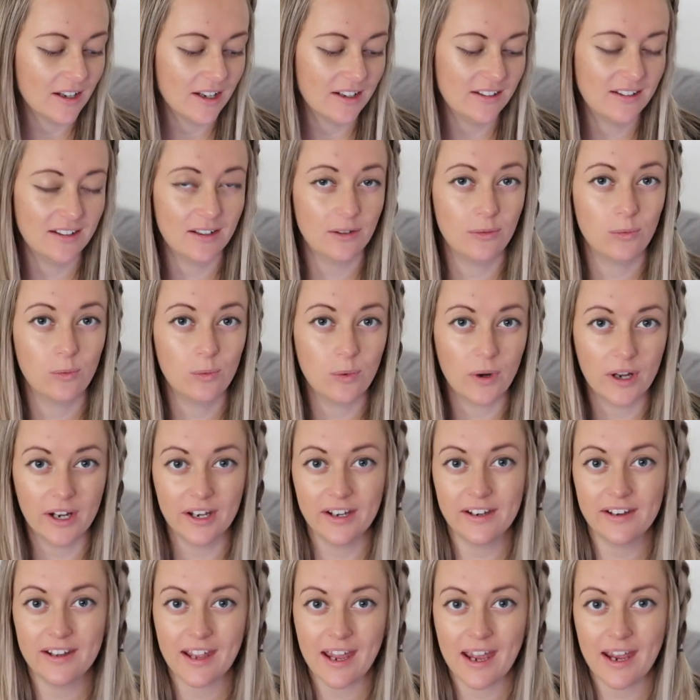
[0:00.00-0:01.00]
I did
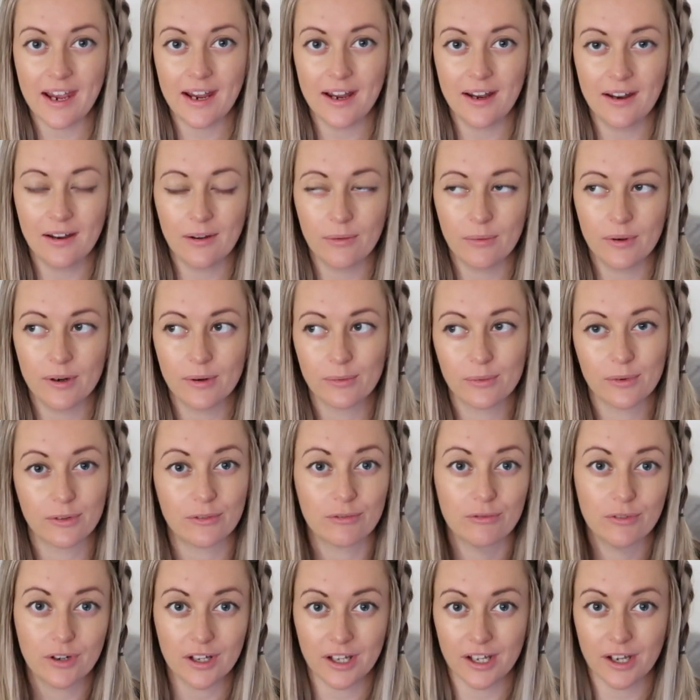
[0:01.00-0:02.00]
one day when it was
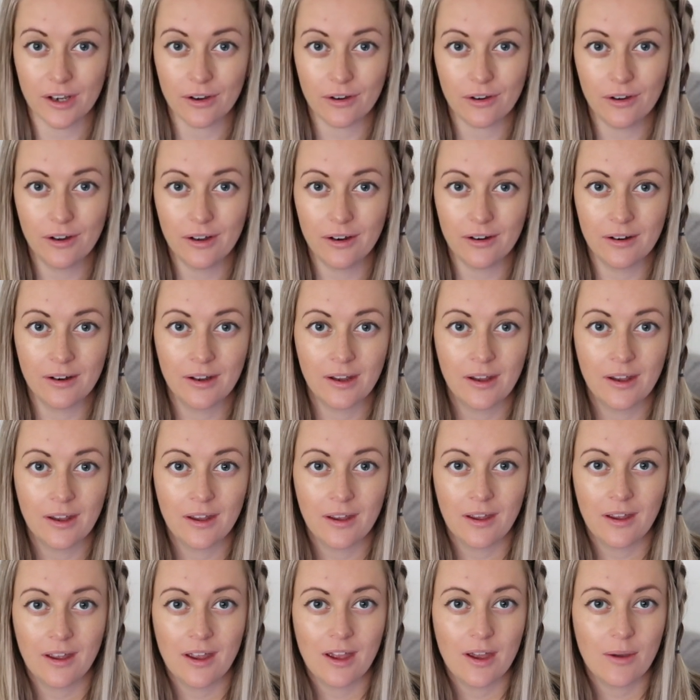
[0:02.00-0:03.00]
really hot,
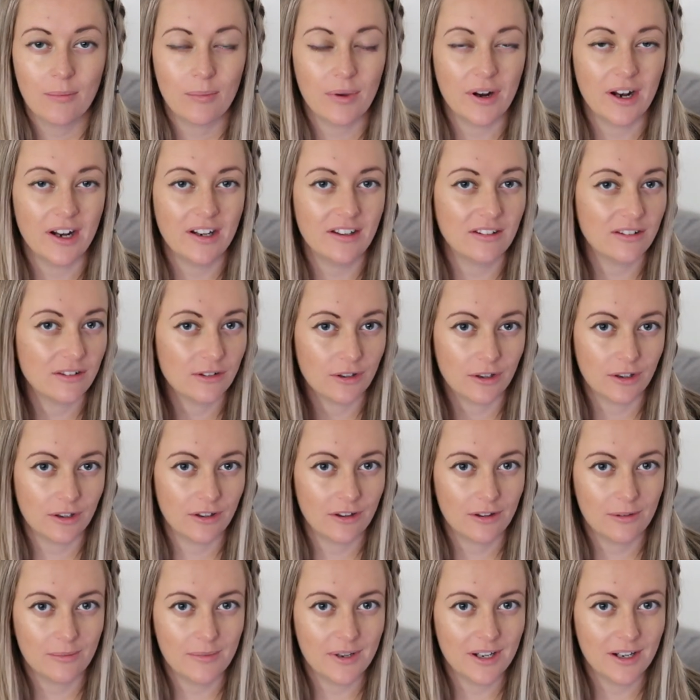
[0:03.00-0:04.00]
but I just
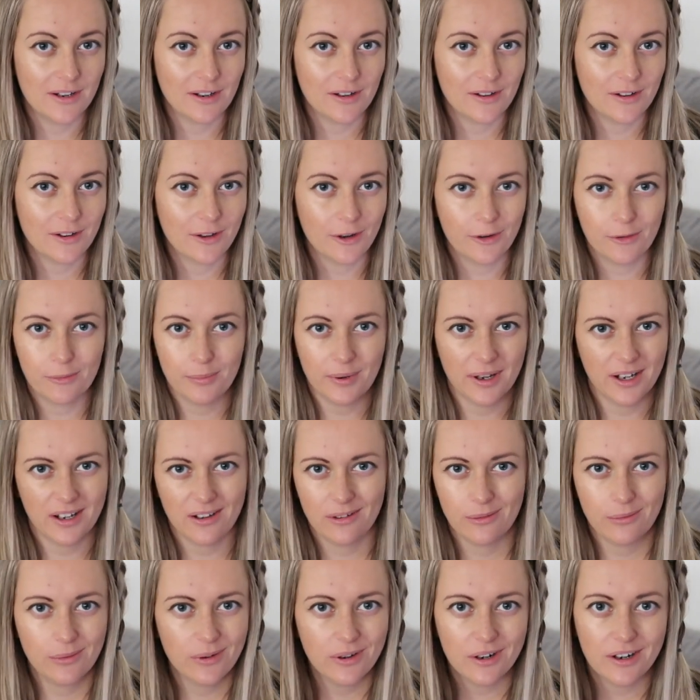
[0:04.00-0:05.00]
soaked them in a cold
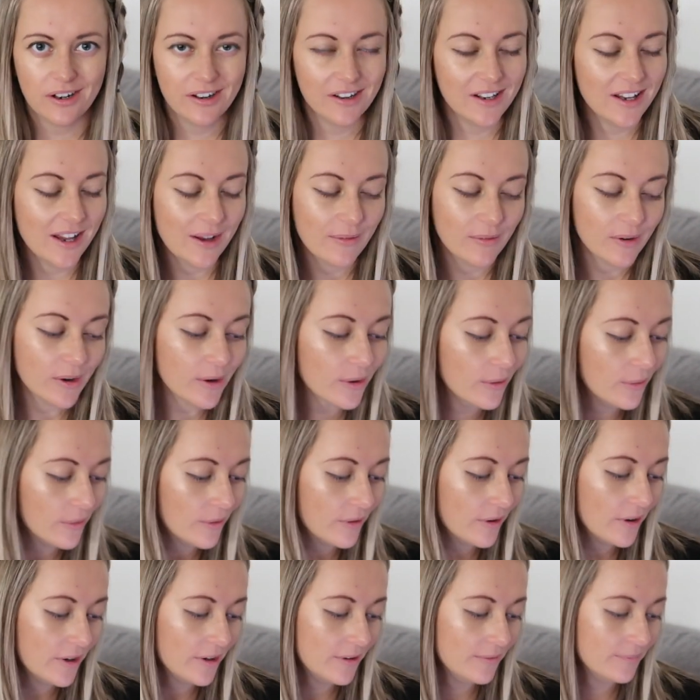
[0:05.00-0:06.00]
bucket of water and they were
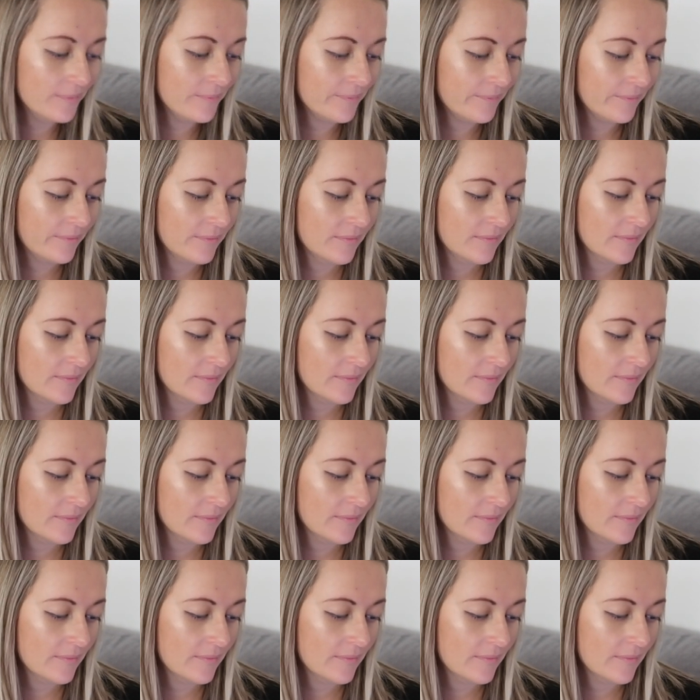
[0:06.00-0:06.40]
gone.